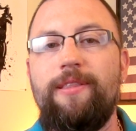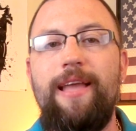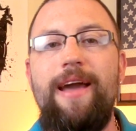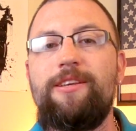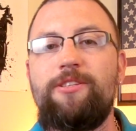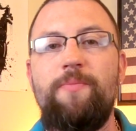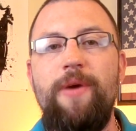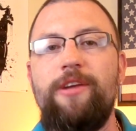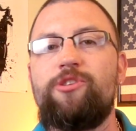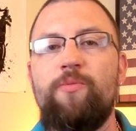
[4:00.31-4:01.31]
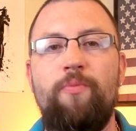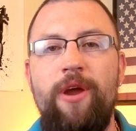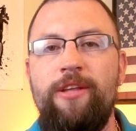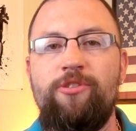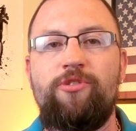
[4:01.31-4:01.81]
last major
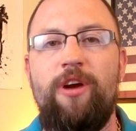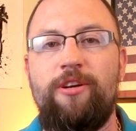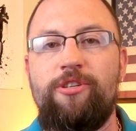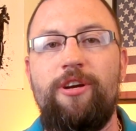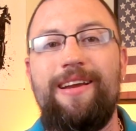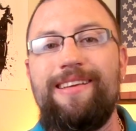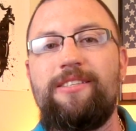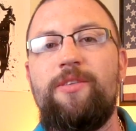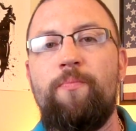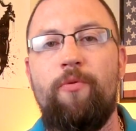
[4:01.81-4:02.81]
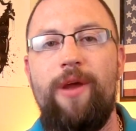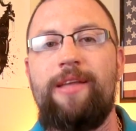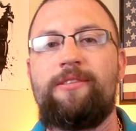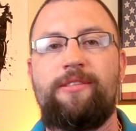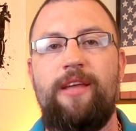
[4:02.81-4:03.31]
brain structure is the
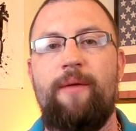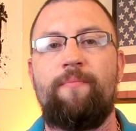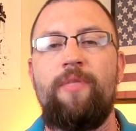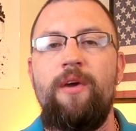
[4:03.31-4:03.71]
brainstem.